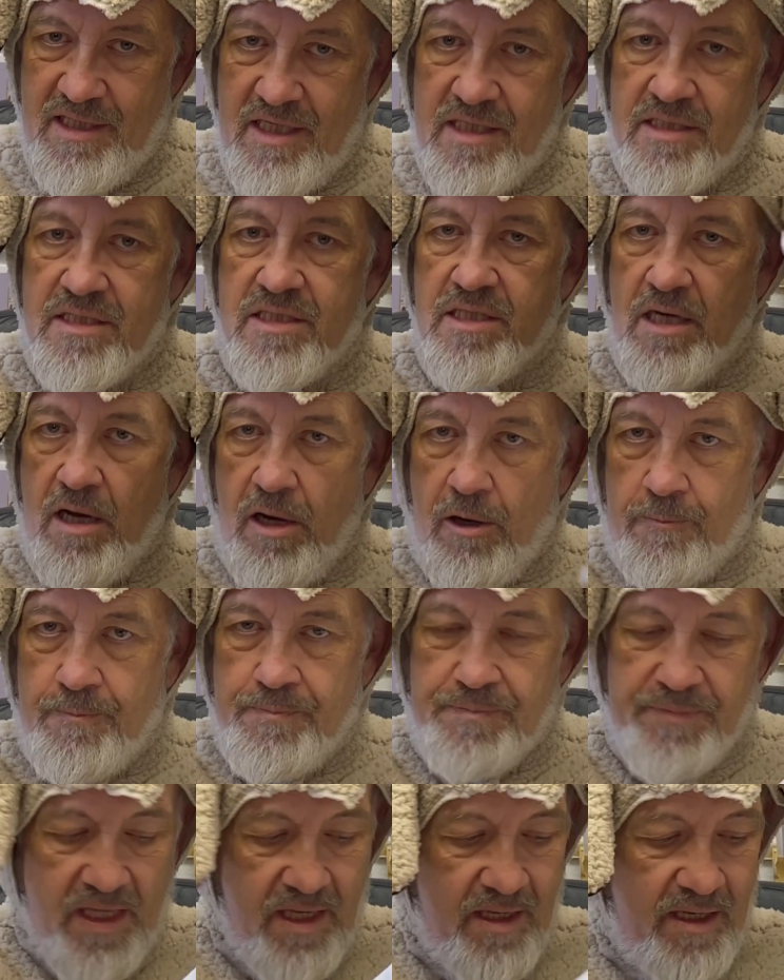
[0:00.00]
So,
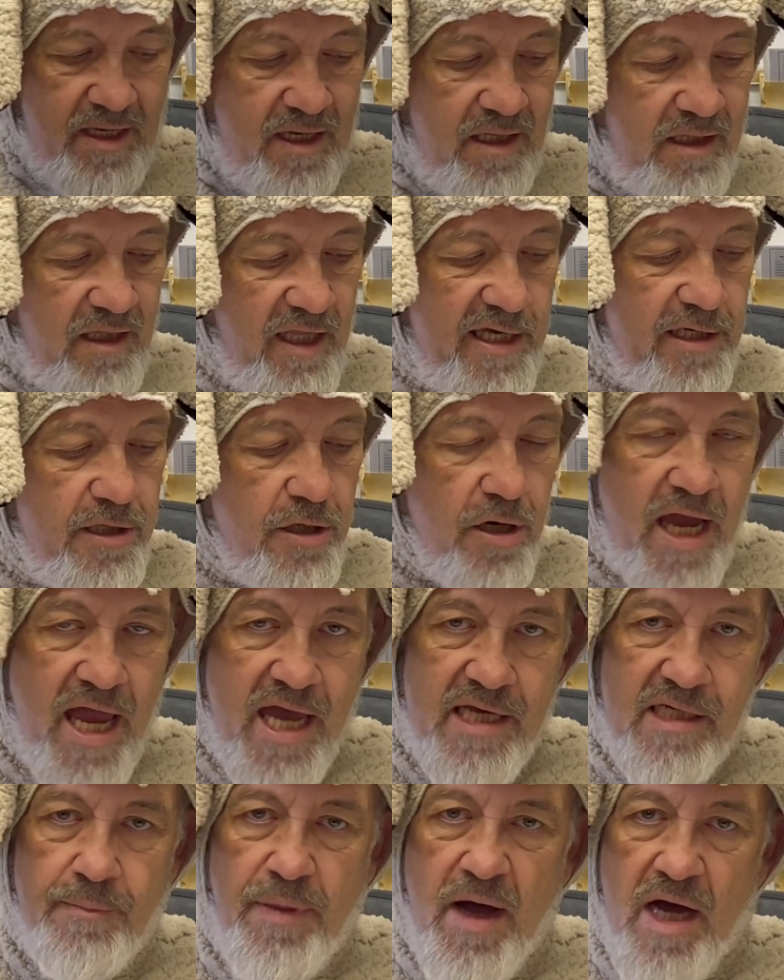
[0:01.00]
lay your
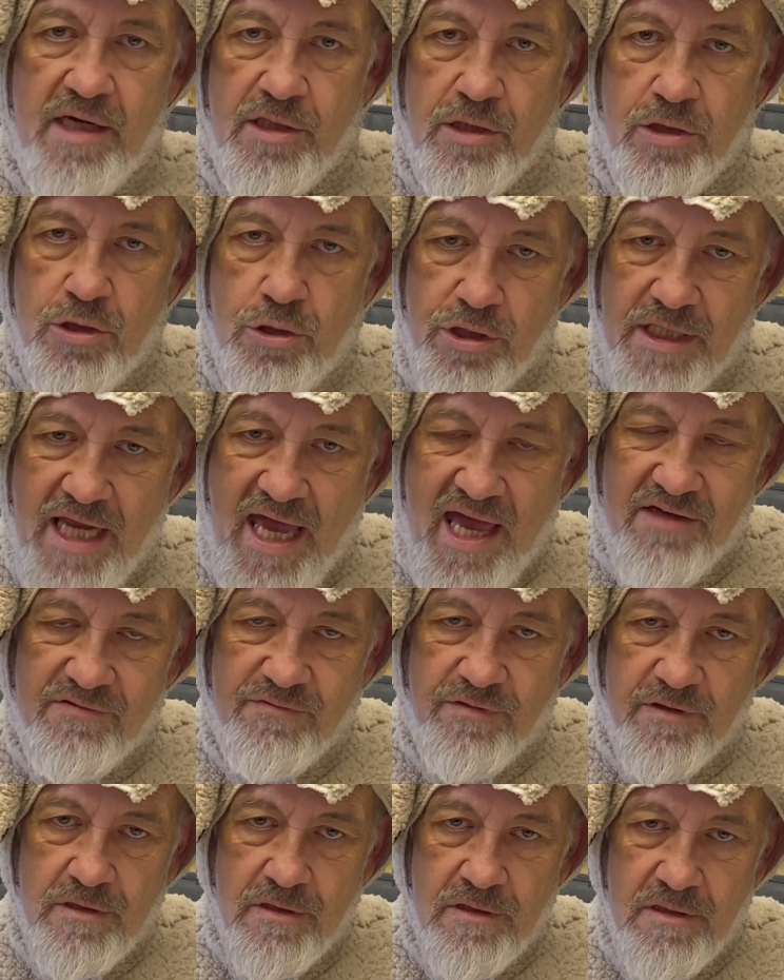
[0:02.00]
head upon a good
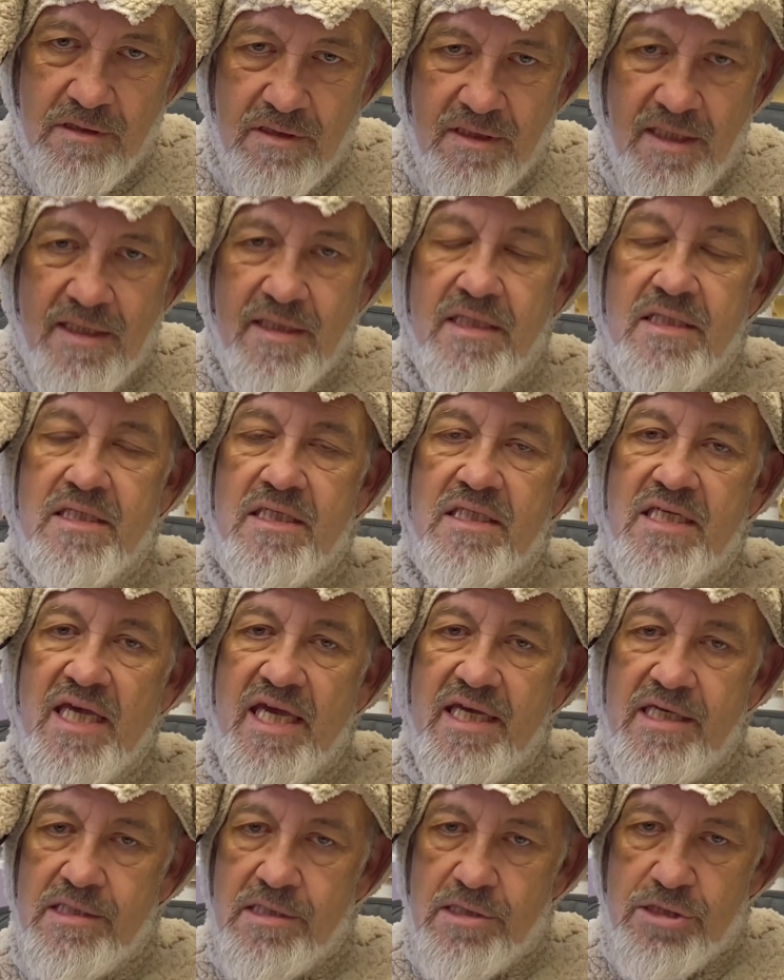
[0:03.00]
anvil,
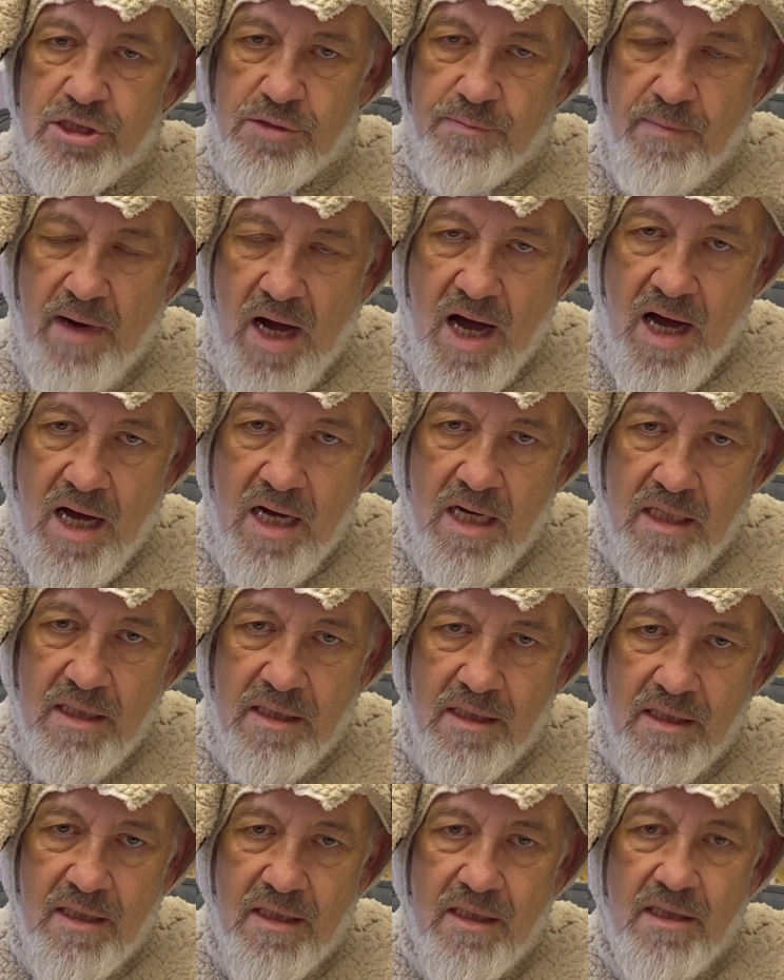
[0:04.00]
say the Shema,
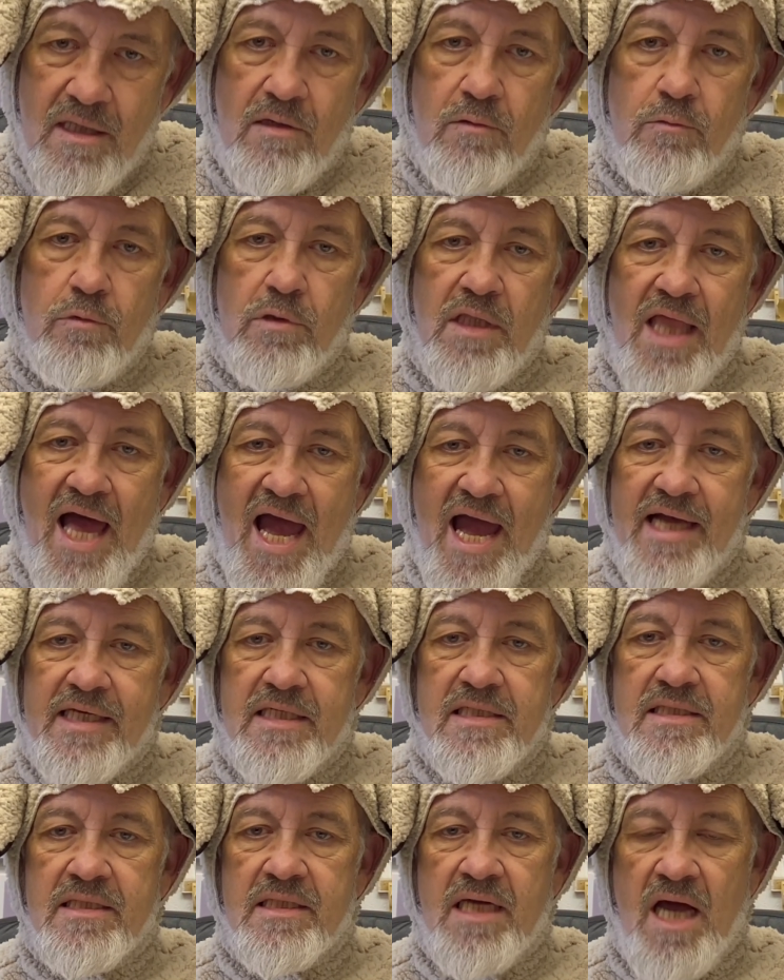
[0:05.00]

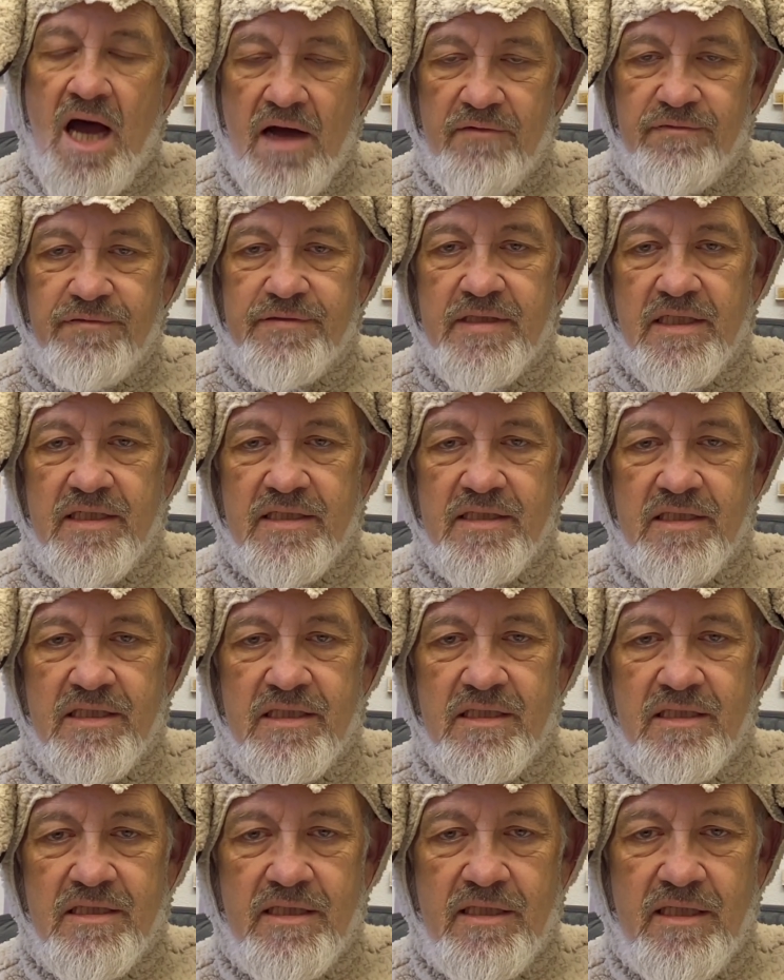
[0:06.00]
relax,
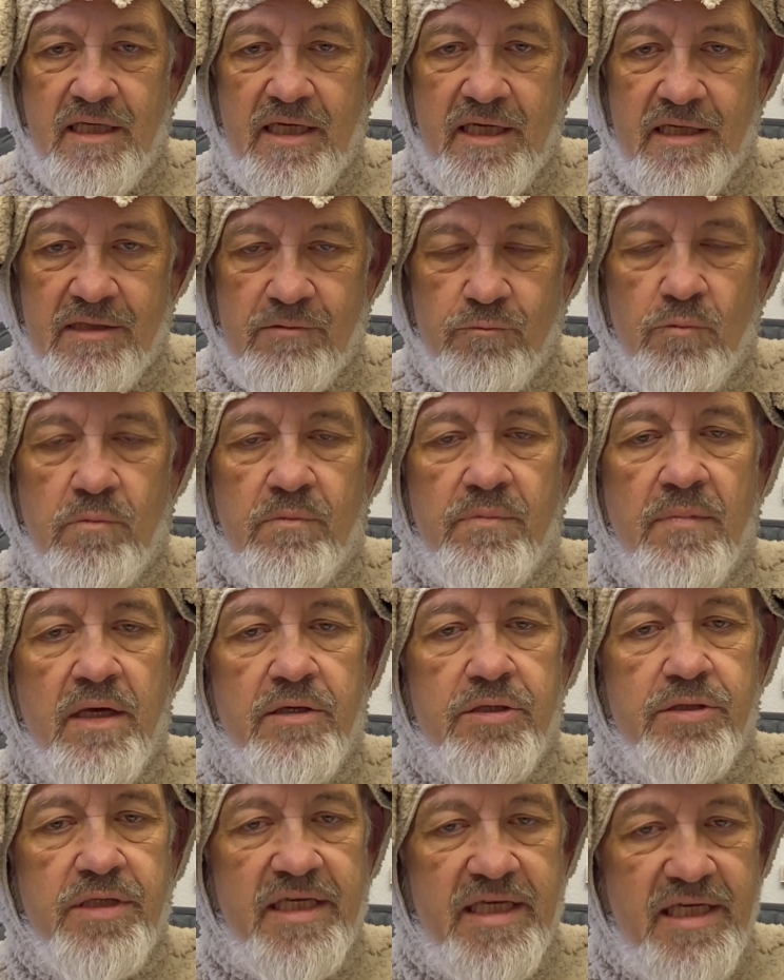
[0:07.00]
confident in
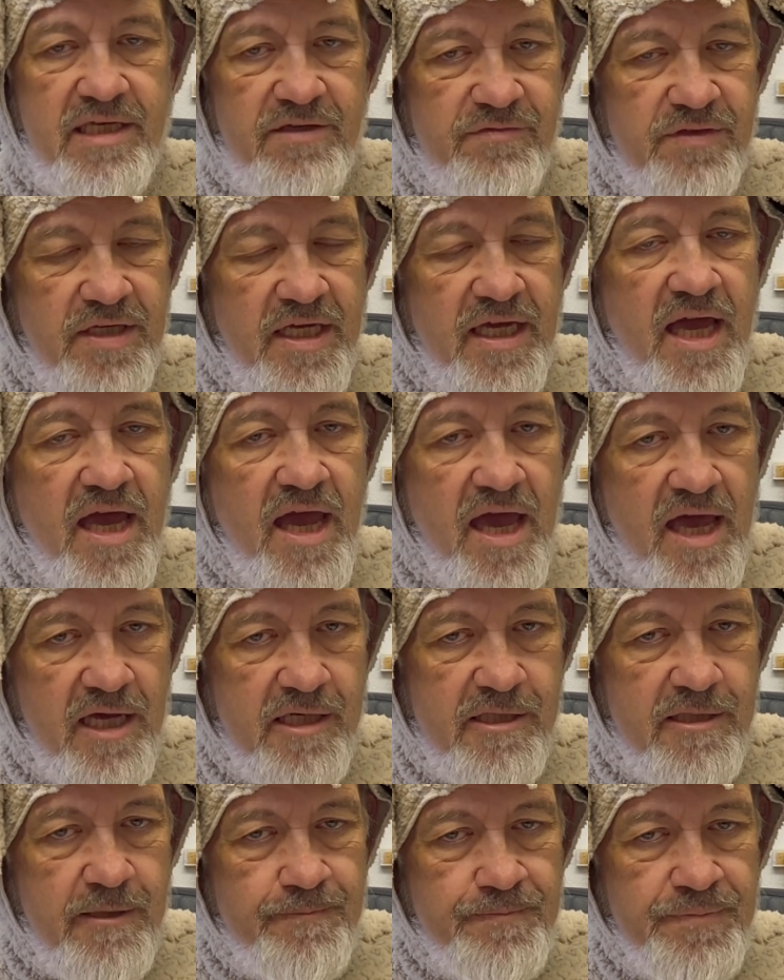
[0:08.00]
the evening
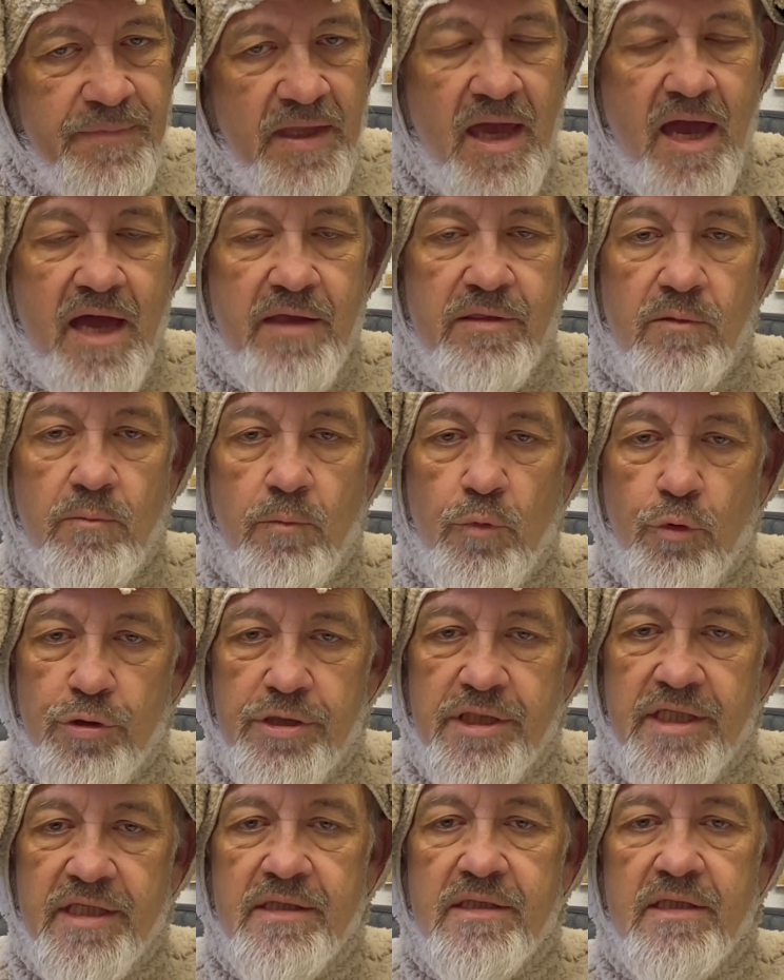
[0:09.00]
ahead and the
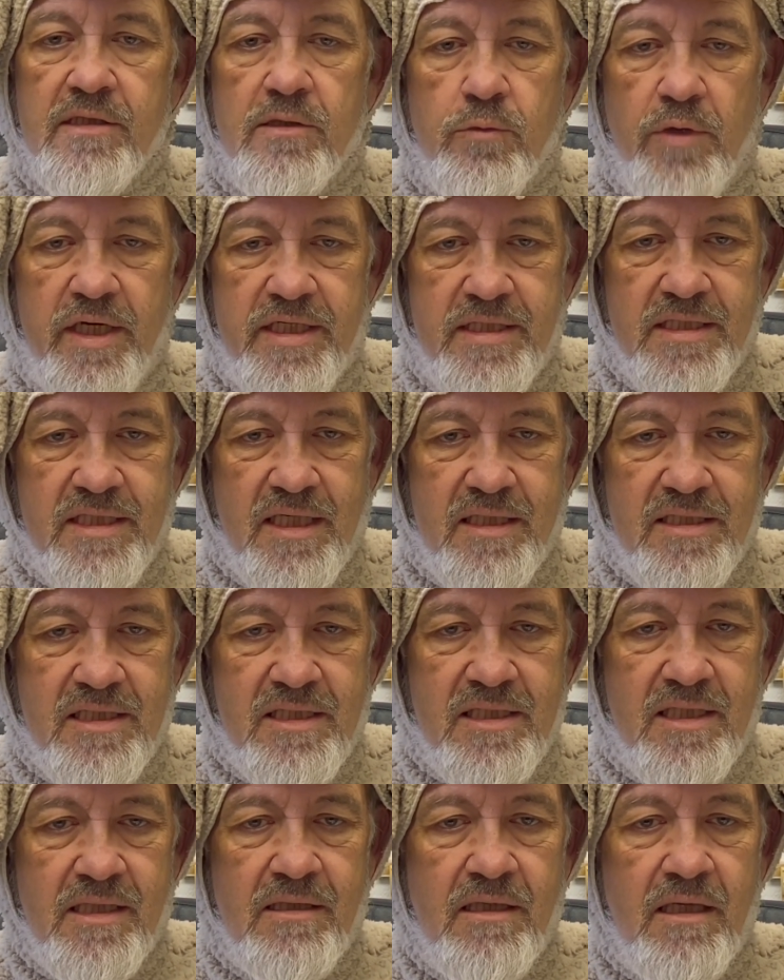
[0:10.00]
morning that awaits
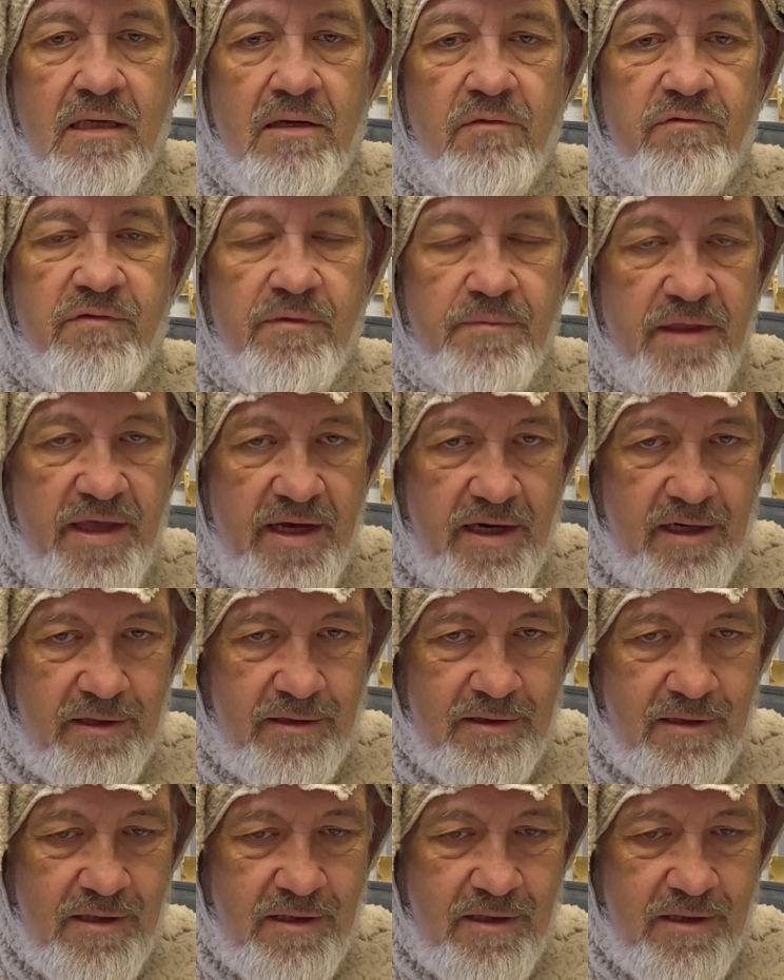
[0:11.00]
us from there.